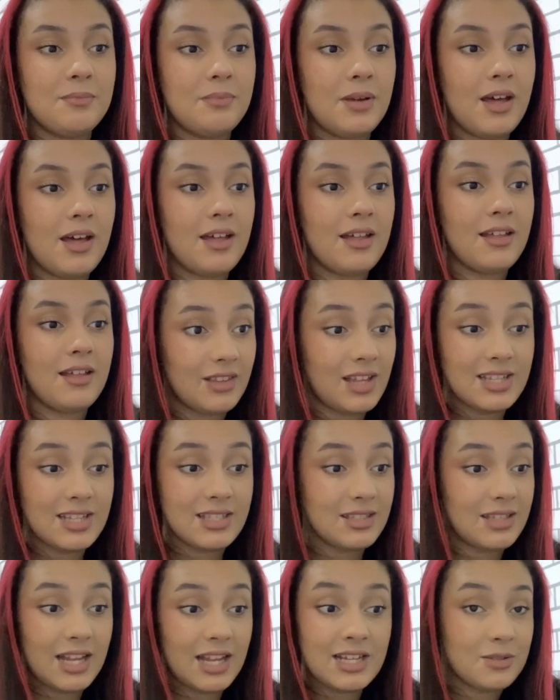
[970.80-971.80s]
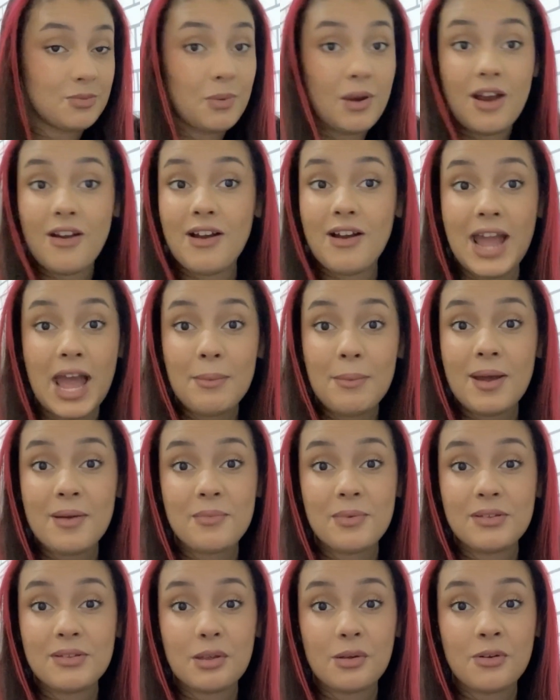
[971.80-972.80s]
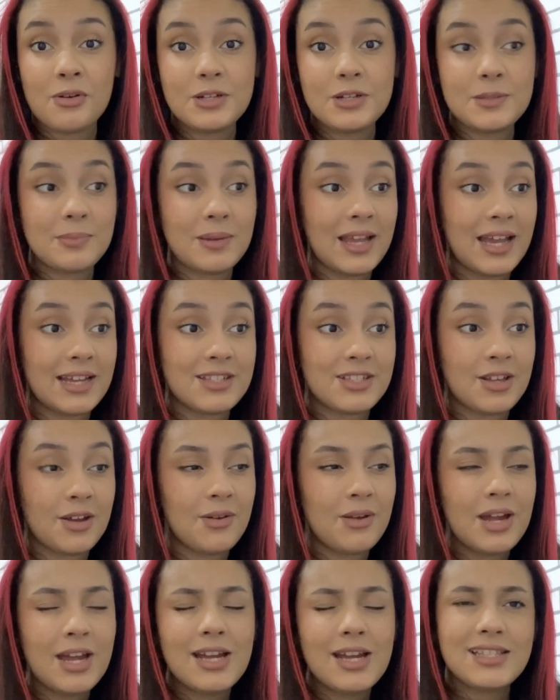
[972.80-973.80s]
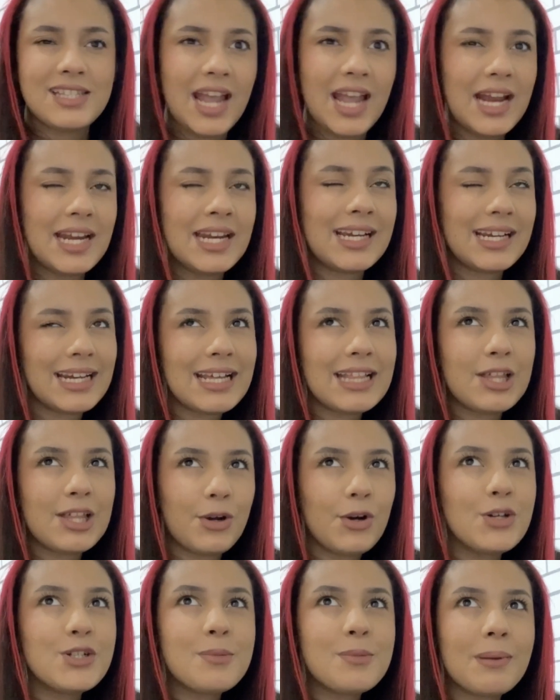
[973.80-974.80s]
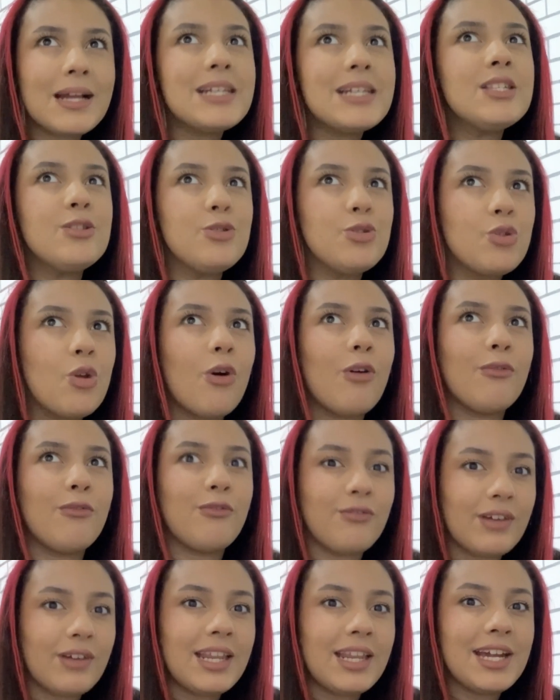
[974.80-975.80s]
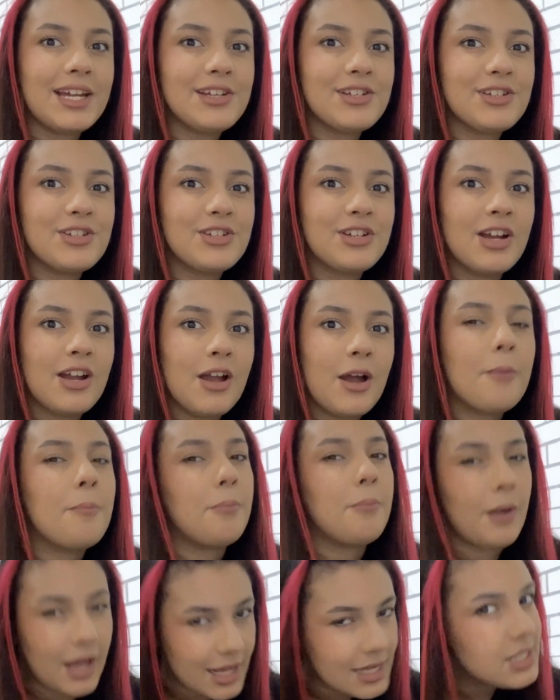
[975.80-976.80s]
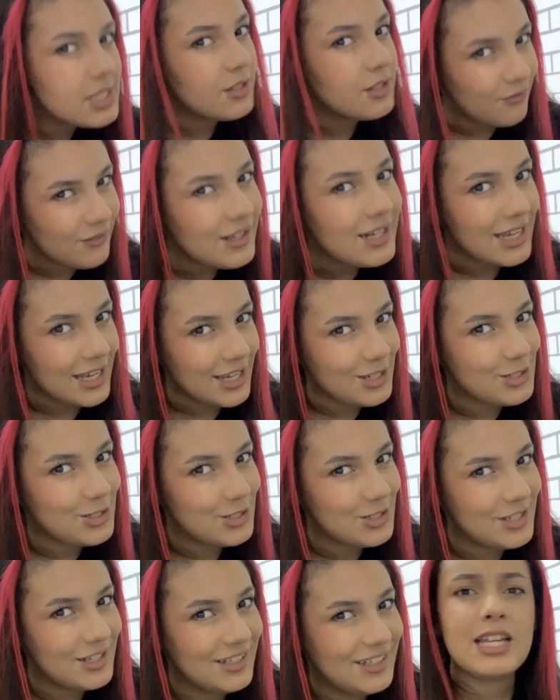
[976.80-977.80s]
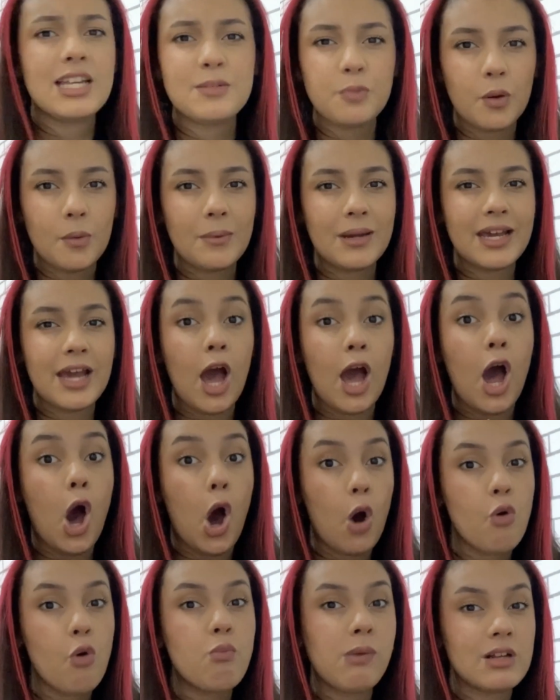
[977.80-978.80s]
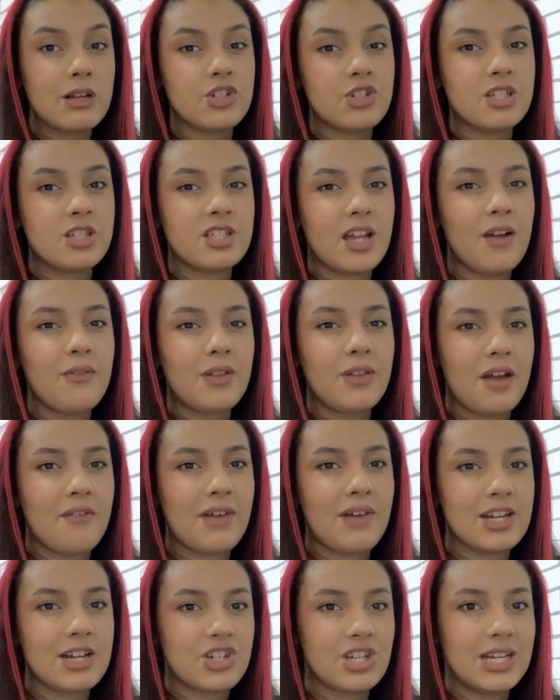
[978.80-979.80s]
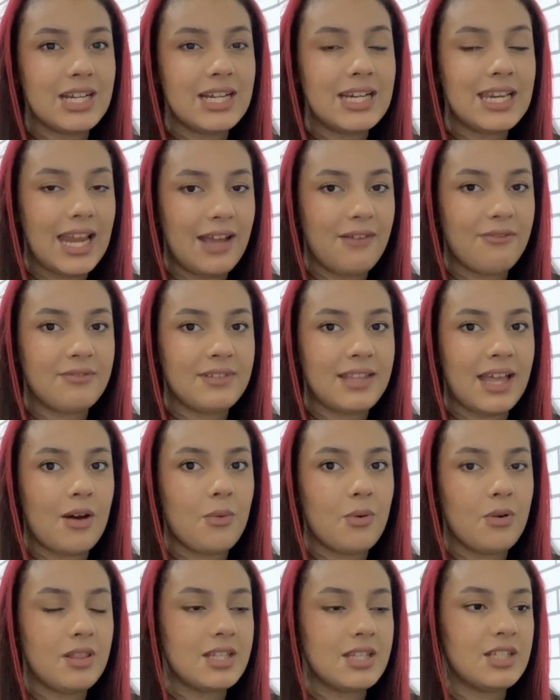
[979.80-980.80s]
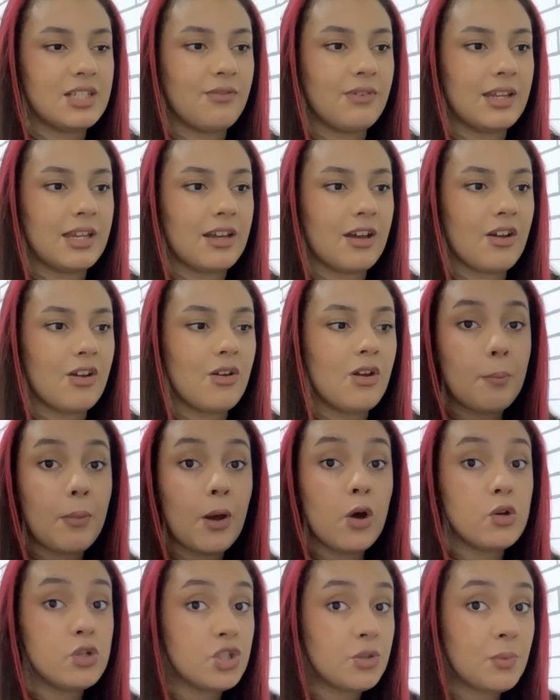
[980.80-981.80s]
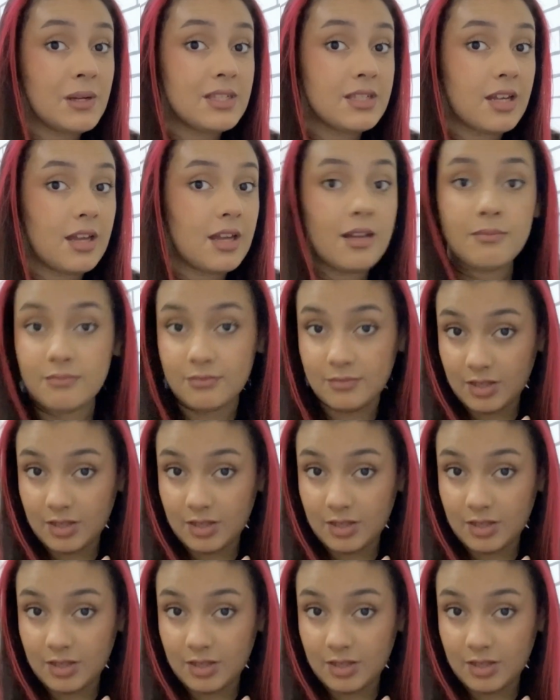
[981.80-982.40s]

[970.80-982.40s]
but that's where I am at with the cosplay. So technically the cosplay's not finished, but it's finished. There's probably a whole bunch of stuff that I've actually left out of this video, but on Twitter,